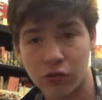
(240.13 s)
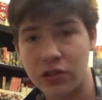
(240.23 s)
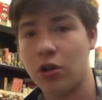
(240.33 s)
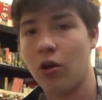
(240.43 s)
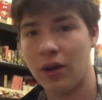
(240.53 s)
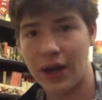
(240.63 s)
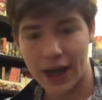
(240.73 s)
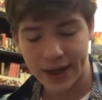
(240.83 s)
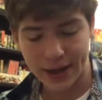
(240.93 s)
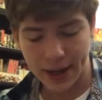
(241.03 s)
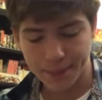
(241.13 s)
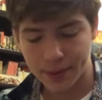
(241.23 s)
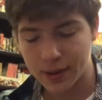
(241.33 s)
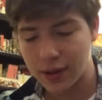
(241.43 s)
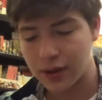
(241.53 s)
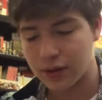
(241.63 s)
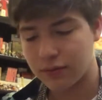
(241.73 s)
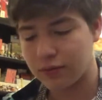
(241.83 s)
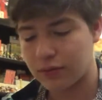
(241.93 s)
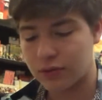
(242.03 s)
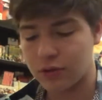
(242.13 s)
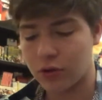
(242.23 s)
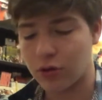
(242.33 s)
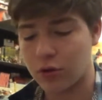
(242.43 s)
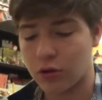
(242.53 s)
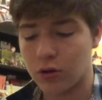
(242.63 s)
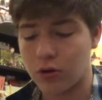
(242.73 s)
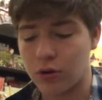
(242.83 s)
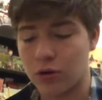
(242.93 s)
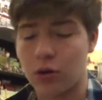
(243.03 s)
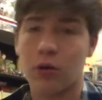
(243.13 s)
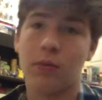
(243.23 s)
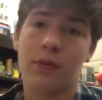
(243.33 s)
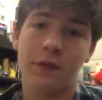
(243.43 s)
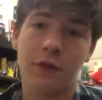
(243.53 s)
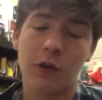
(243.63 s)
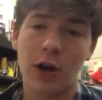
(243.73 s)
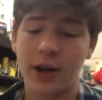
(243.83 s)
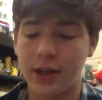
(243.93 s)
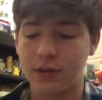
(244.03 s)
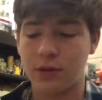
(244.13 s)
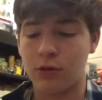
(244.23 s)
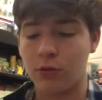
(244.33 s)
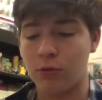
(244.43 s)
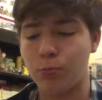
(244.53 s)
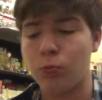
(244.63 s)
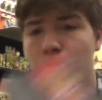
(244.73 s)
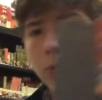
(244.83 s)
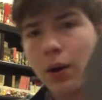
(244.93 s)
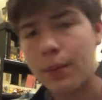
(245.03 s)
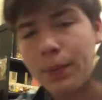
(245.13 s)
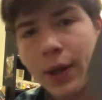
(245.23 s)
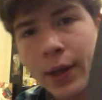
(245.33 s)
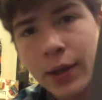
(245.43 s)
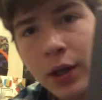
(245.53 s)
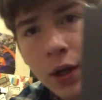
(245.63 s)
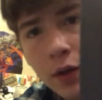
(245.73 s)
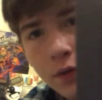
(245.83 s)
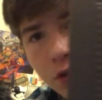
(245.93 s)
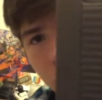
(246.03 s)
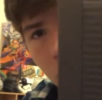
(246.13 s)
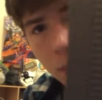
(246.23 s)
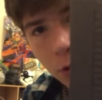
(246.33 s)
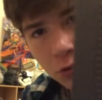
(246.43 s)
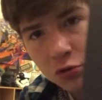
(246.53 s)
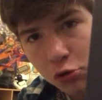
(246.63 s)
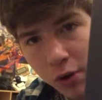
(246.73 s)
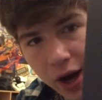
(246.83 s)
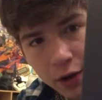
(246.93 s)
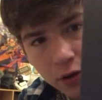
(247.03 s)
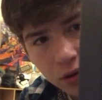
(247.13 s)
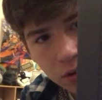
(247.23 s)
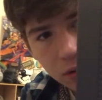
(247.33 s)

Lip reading: Switch Online app. So if you got it, you'll probably play Double Dragon.